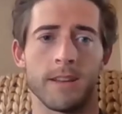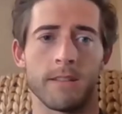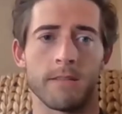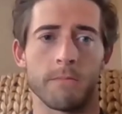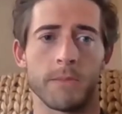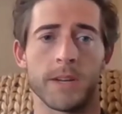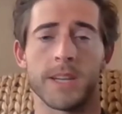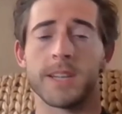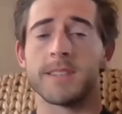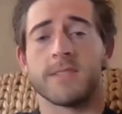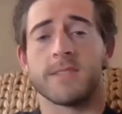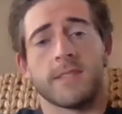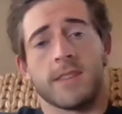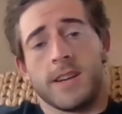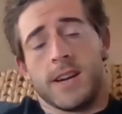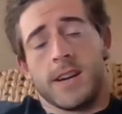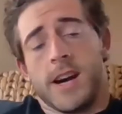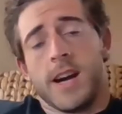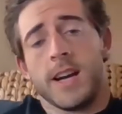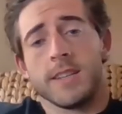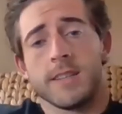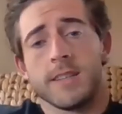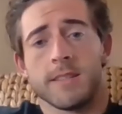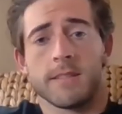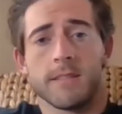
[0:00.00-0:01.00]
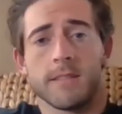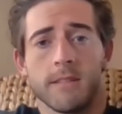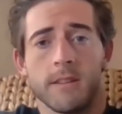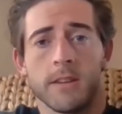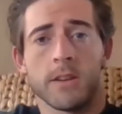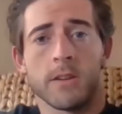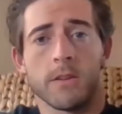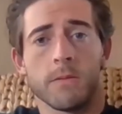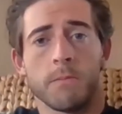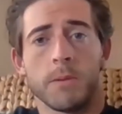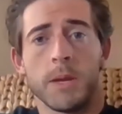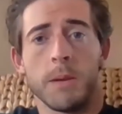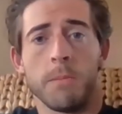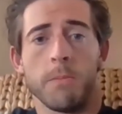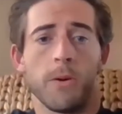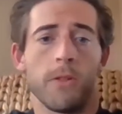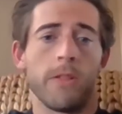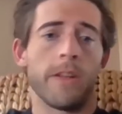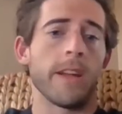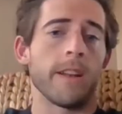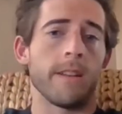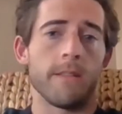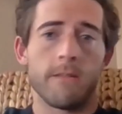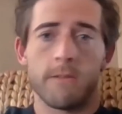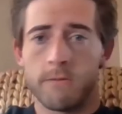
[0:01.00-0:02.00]
because to us, you know, people
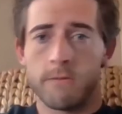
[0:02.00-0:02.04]
that